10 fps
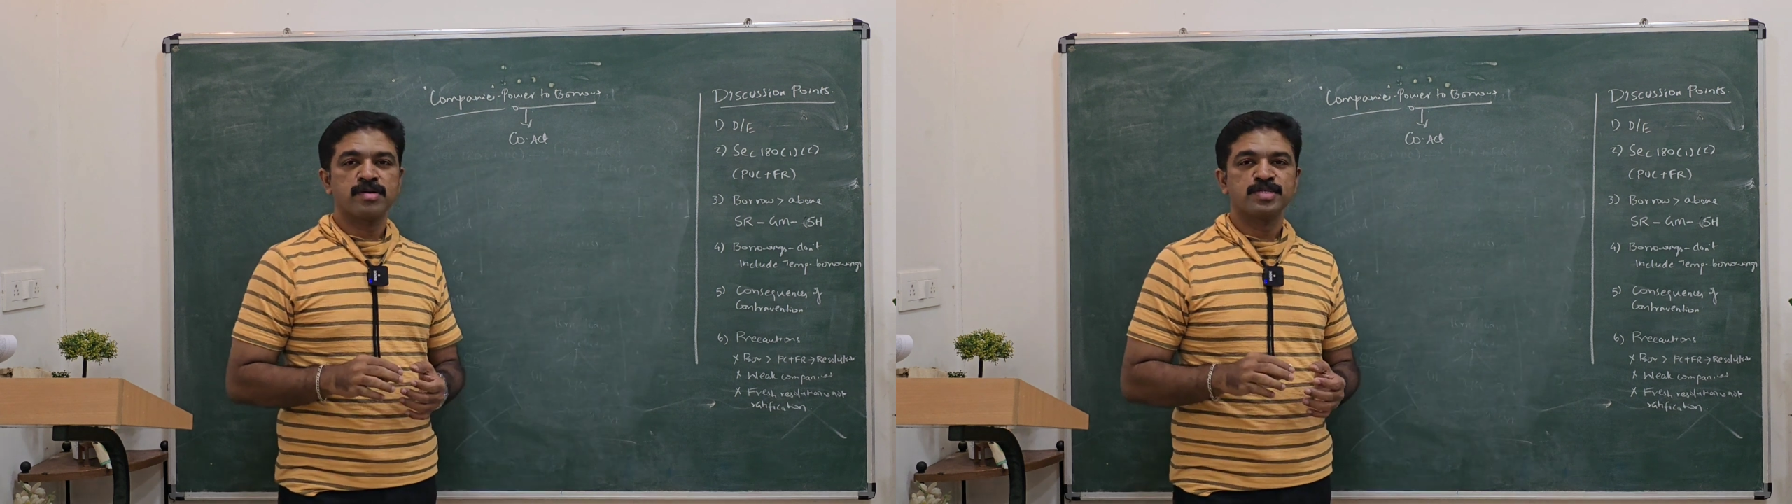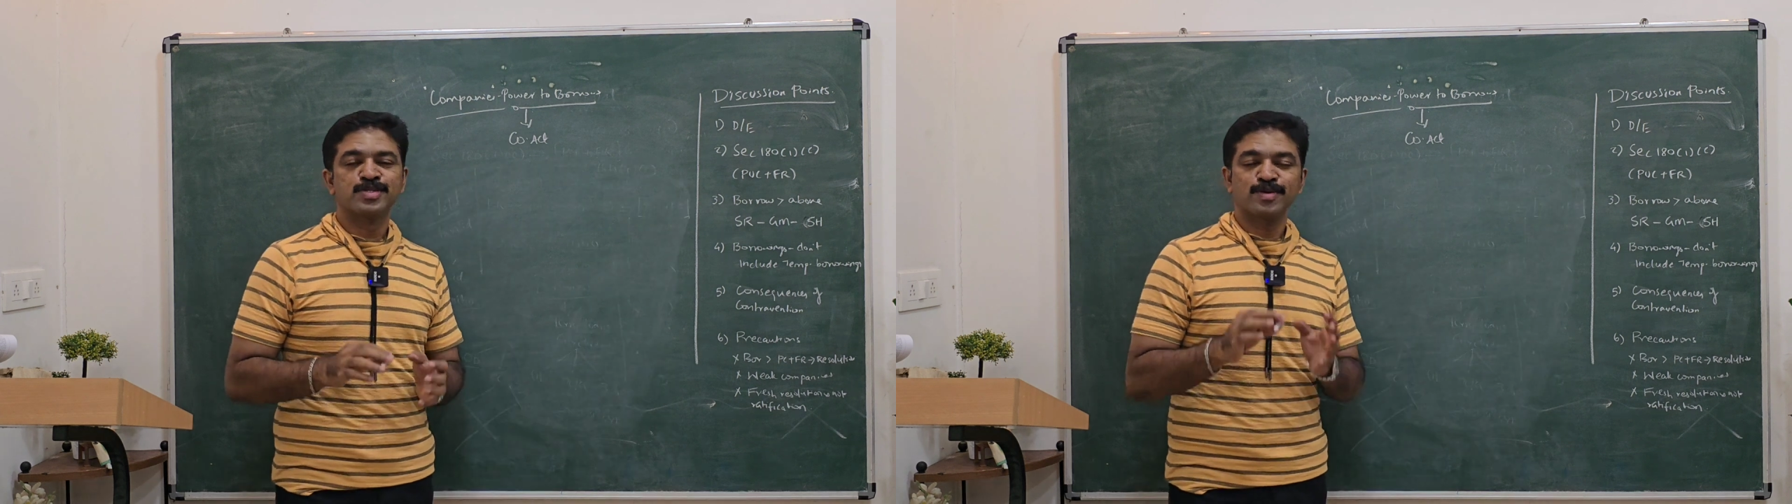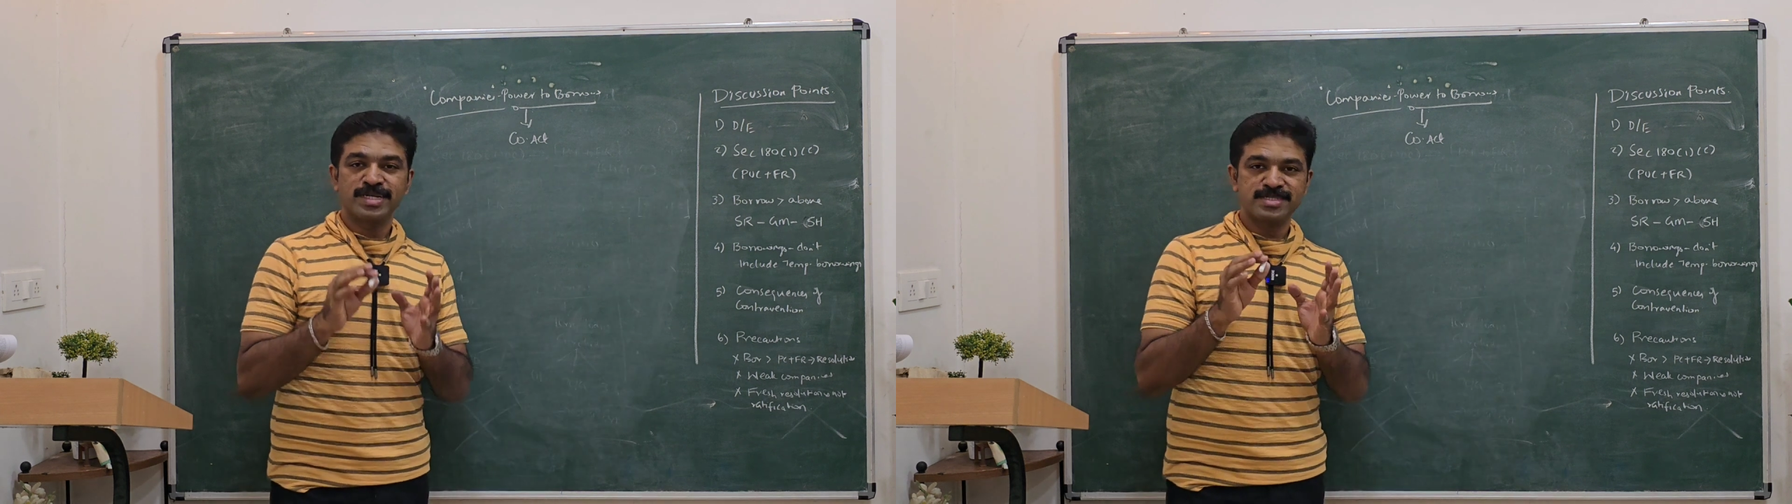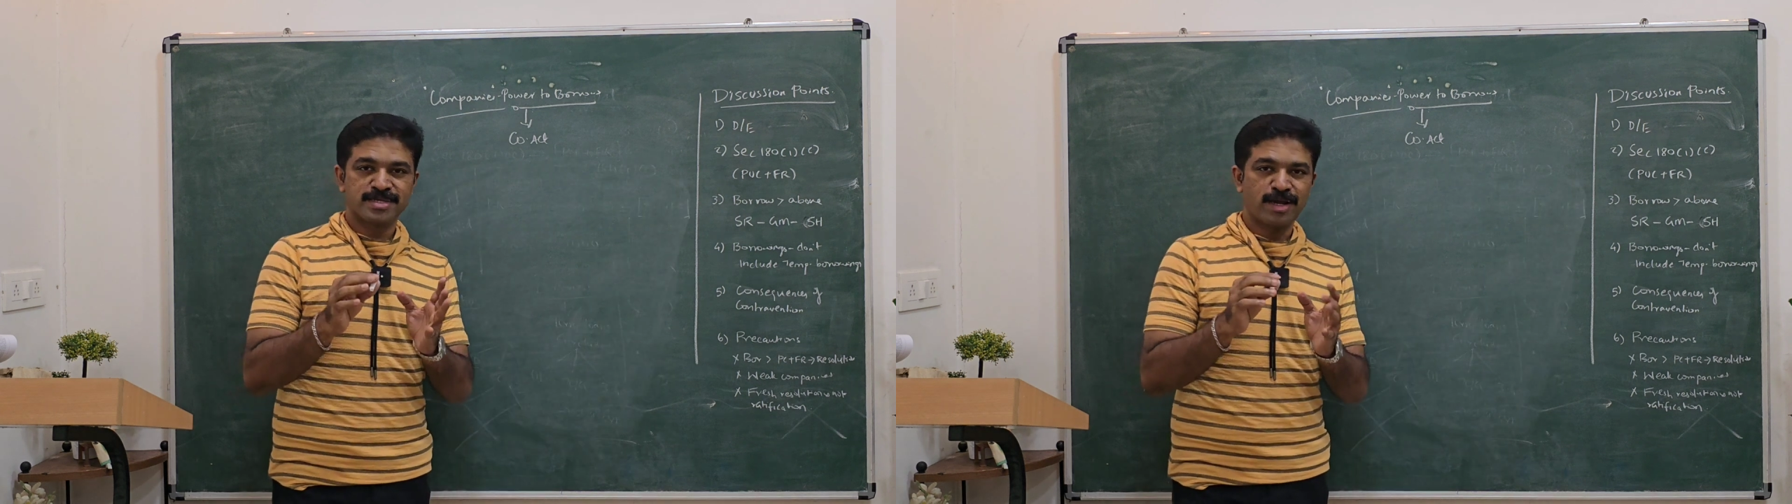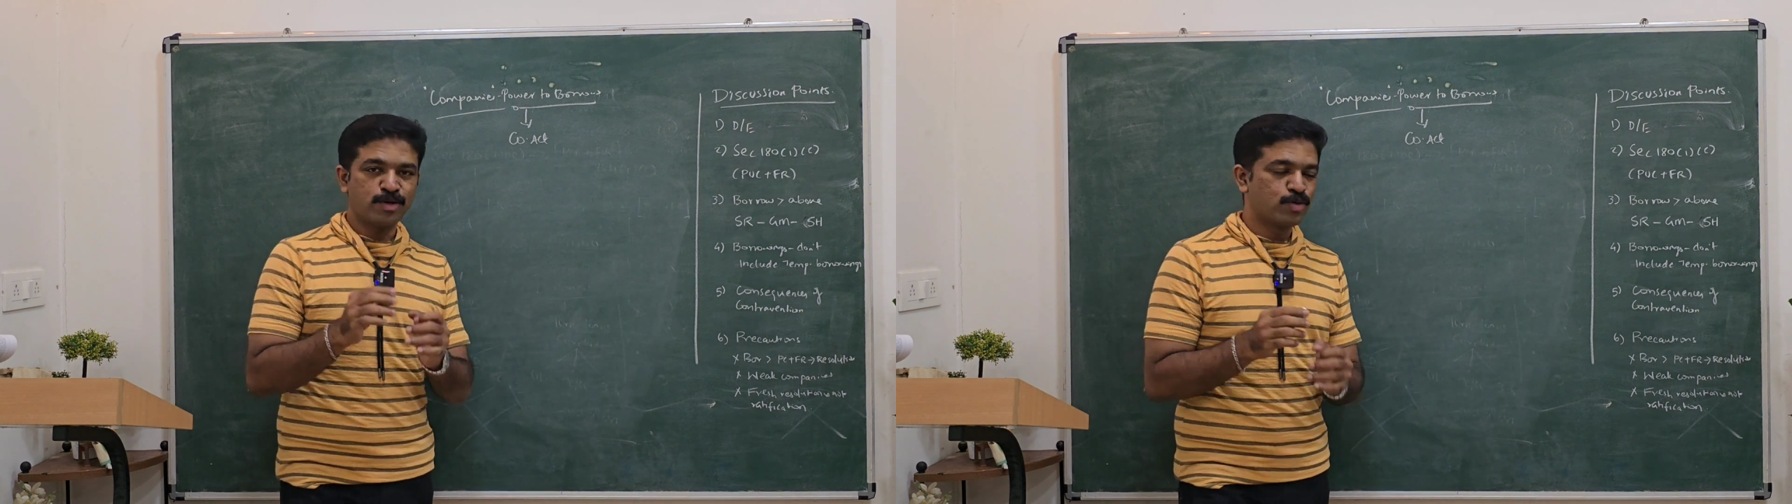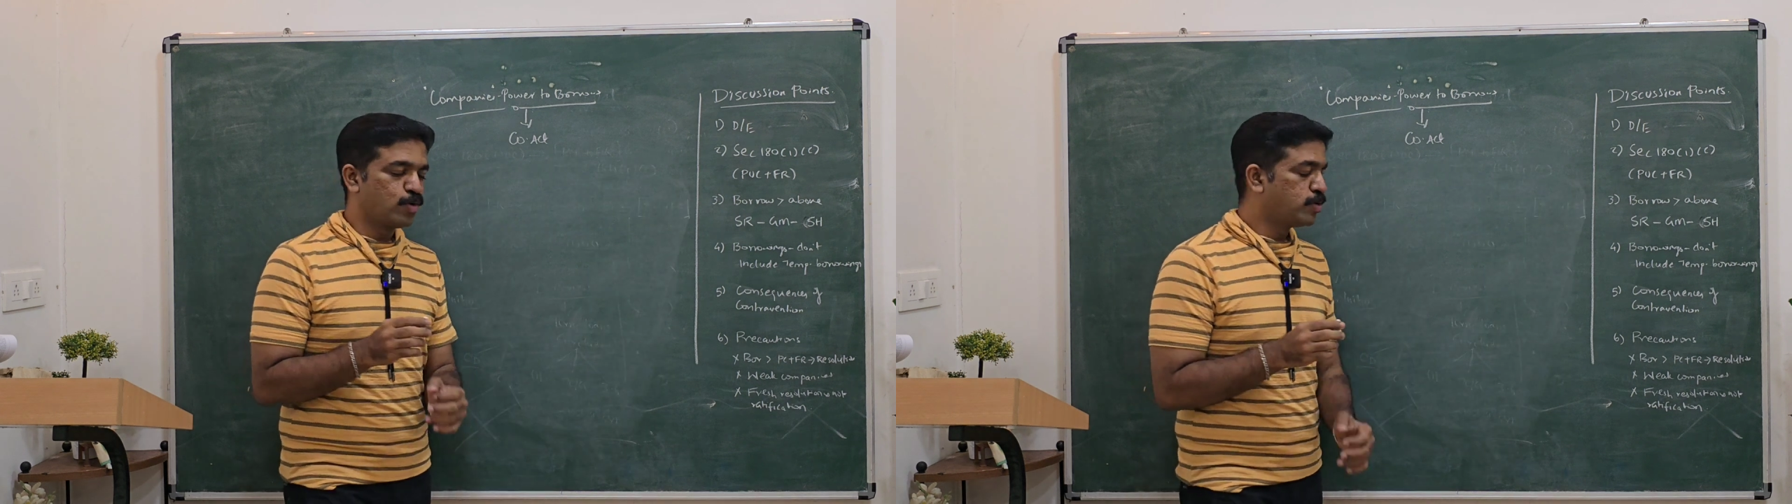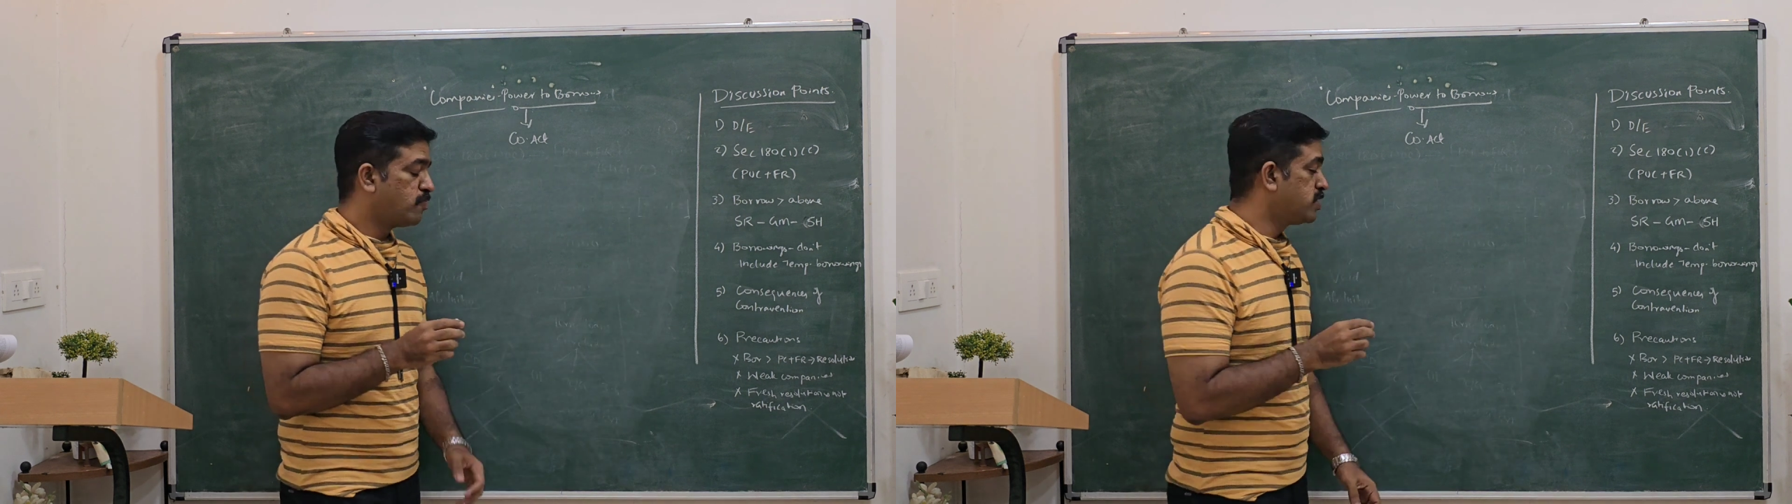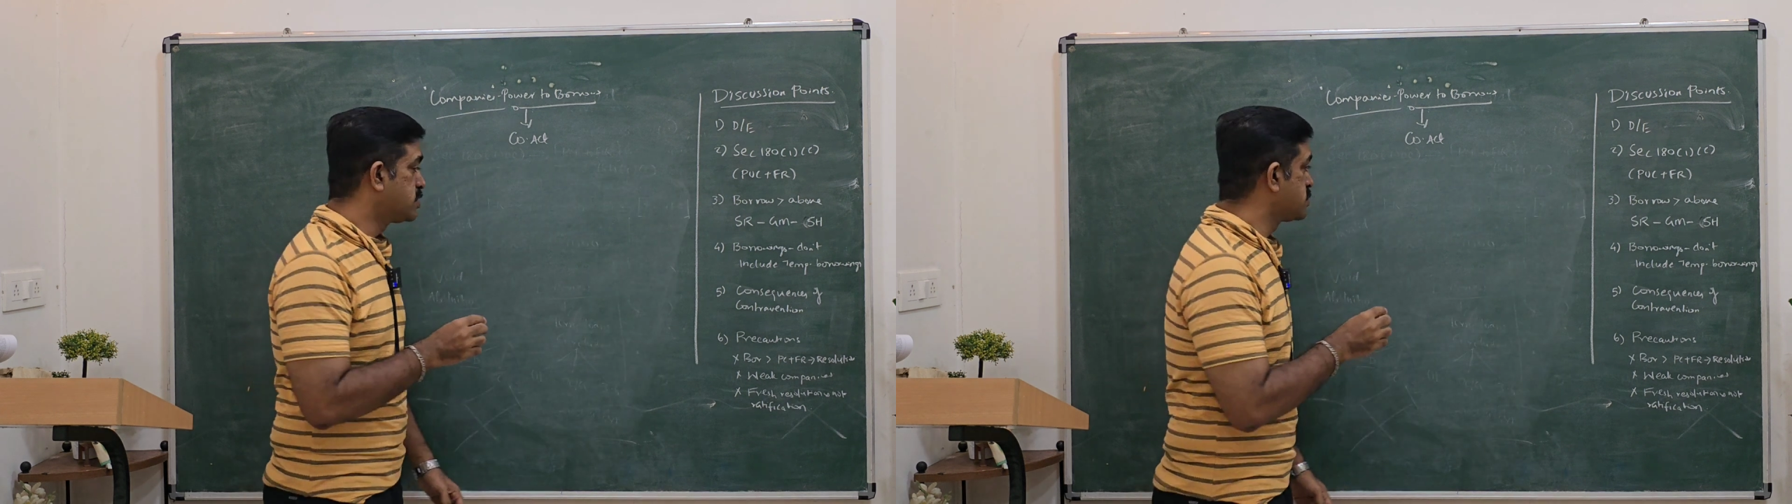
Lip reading: So let's conclude with